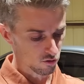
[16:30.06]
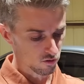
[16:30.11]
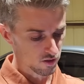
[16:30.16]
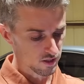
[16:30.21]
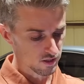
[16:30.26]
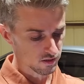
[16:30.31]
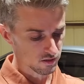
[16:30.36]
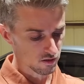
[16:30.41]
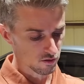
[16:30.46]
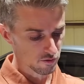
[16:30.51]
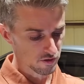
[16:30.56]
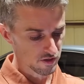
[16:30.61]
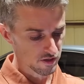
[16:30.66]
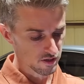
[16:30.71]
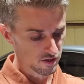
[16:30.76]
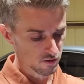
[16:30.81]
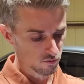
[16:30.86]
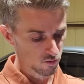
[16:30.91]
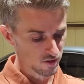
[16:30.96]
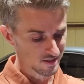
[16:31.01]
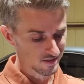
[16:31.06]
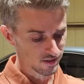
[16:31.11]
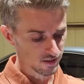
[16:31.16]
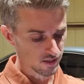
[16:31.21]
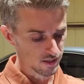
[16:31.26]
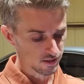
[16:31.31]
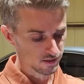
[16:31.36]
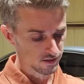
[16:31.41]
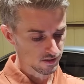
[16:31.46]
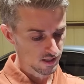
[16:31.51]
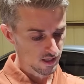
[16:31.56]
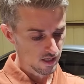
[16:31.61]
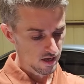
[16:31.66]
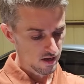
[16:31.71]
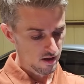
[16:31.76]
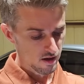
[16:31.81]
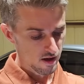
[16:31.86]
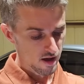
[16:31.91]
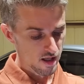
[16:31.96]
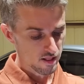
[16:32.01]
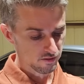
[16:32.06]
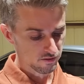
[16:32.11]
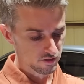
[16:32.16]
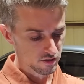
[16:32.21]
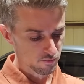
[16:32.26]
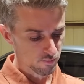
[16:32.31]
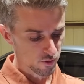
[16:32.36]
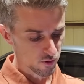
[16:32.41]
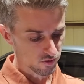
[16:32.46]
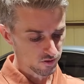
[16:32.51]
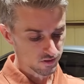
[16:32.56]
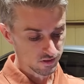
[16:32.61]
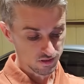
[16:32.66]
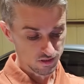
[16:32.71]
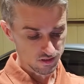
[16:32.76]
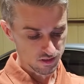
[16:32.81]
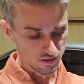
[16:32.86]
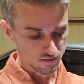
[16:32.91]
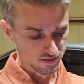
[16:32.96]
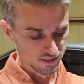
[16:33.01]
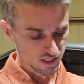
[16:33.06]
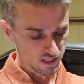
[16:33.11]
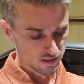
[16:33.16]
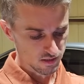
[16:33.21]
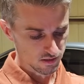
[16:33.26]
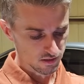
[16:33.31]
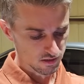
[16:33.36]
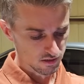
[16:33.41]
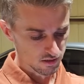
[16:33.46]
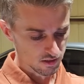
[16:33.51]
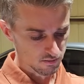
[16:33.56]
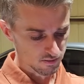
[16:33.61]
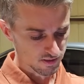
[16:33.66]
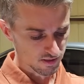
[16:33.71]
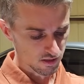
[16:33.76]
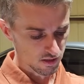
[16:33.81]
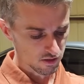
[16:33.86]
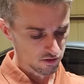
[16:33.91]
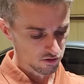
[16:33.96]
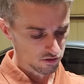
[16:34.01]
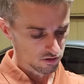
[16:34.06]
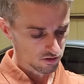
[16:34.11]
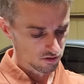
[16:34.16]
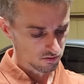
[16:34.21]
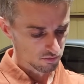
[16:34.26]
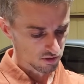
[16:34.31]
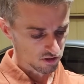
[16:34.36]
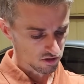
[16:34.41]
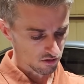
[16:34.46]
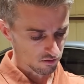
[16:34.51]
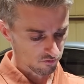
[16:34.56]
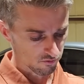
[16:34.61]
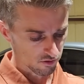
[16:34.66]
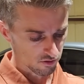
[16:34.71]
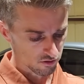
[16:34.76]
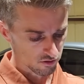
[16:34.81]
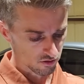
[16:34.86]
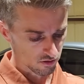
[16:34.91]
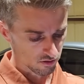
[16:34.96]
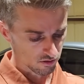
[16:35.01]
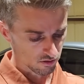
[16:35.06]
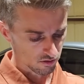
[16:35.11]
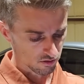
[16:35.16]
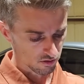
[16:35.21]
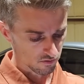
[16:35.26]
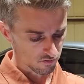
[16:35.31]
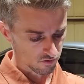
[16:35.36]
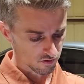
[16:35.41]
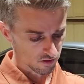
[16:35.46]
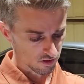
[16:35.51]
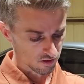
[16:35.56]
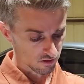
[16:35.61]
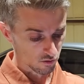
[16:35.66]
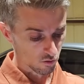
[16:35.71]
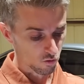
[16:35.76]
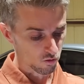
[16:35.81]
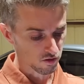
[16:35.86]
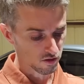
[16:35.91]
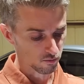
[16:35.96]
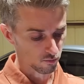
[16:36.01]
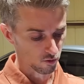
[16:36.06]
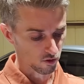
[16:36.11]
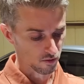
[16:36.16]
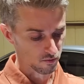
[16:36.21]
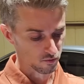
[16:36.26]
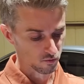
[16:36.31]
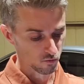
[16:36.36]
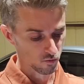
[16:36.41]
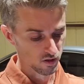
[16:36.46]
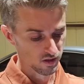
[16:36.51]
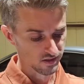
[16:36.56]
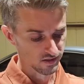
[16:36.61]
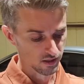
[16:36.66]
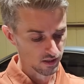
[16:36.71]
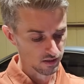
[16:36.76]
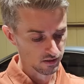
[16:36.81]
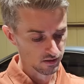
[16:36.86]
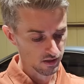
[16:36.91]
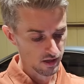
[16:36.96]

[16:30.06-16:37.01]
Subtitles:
let's go here, we'll select health report, system scan, system selection, special function, anti-theft and coding program. We'll select